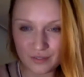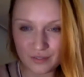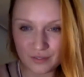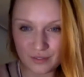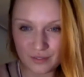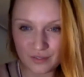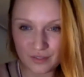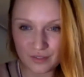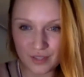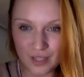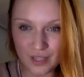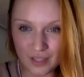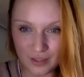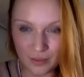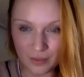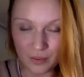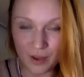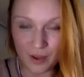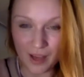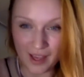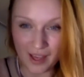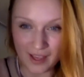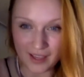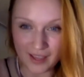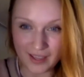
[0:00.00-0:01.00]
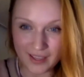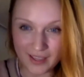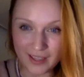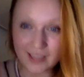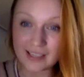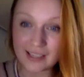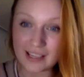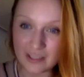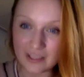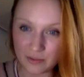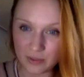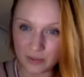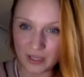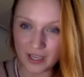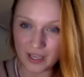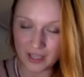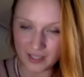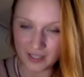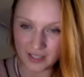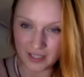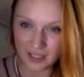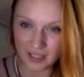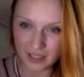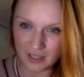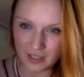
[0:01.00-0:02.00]
either way unless we get
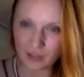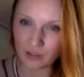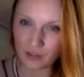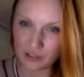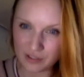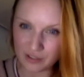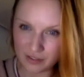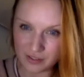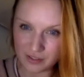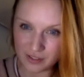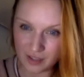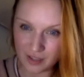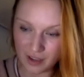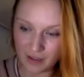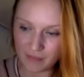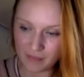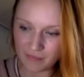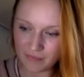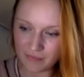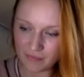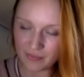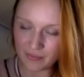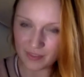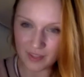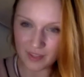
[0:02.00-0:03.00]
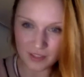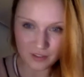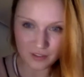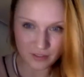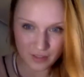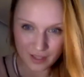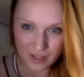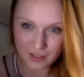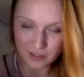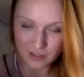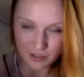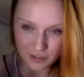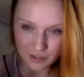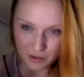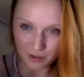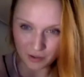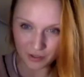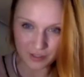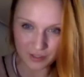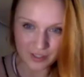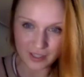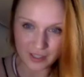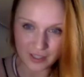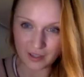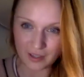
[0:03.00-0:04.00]
it, a lot of the time they just
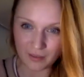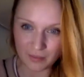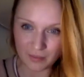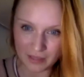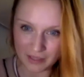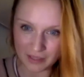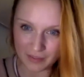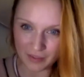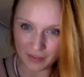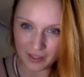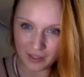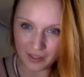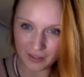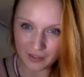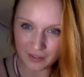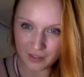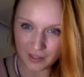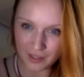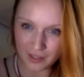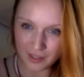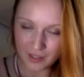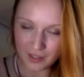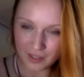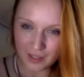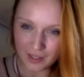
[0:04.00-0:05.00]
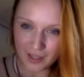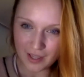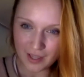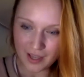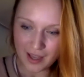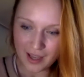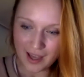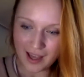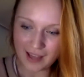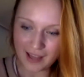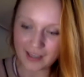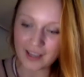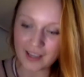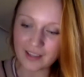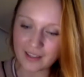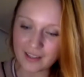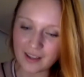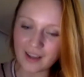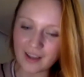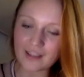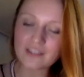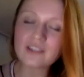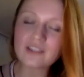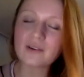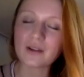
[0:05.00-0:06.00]
honestly can't believe it. And
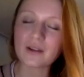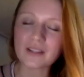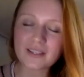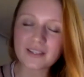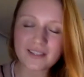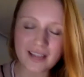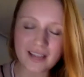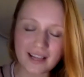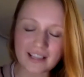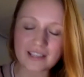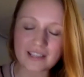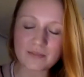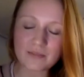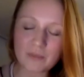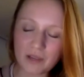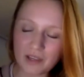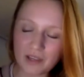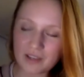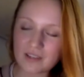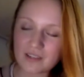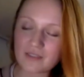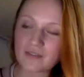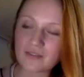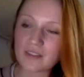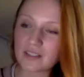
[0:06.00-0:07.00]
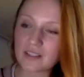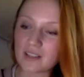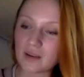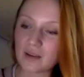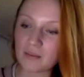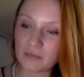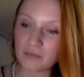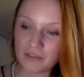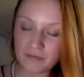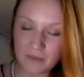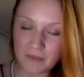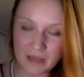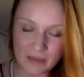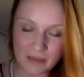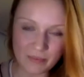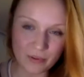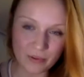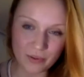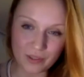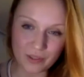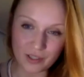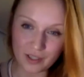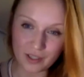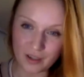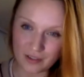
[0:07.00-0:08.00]
I do understand it's because of the number of people
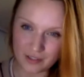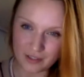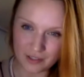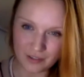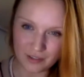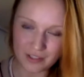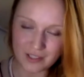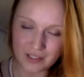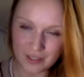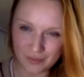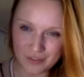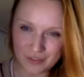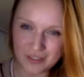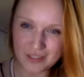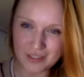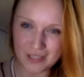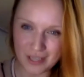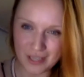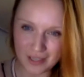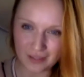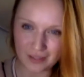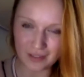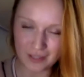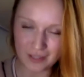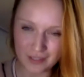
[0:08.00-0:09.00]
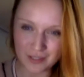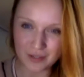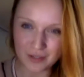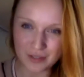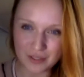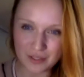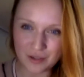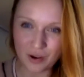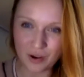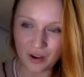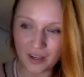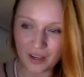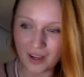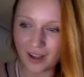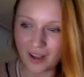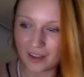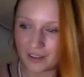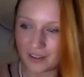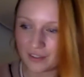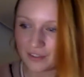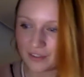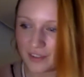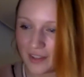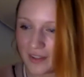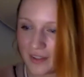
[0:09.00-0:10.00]
that casting directors have to see and things. So it's not a kind
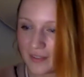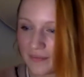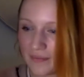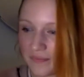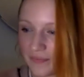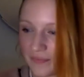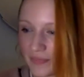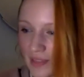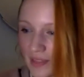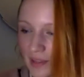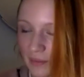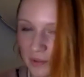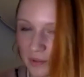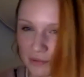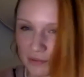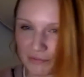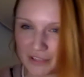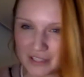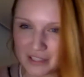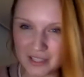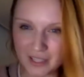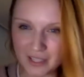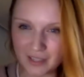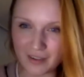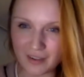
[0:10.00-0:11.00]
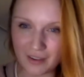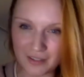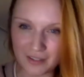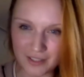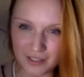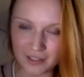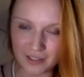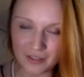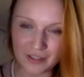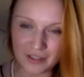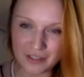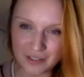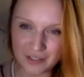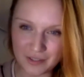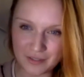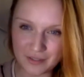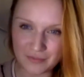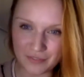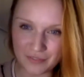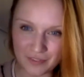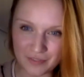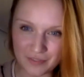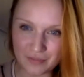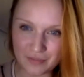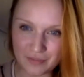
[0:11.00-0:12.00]
of, I'm not rinsing casting directors
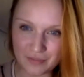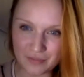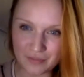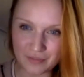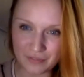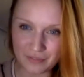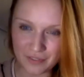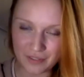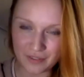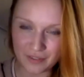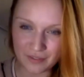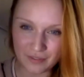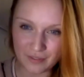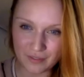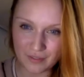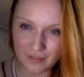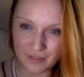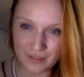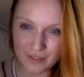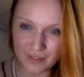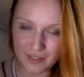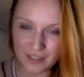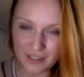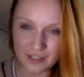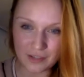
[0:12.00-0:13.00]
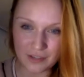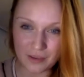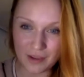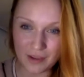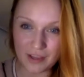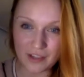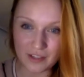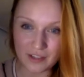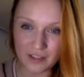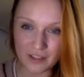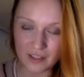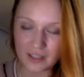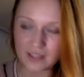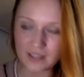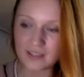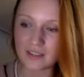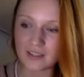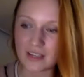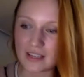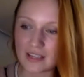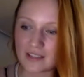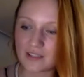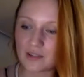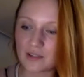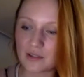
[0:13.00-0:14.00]
for the situation.
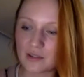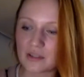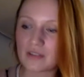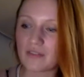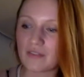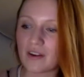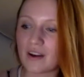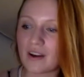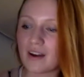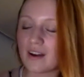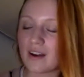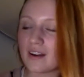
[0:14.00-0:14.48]
It's sort of a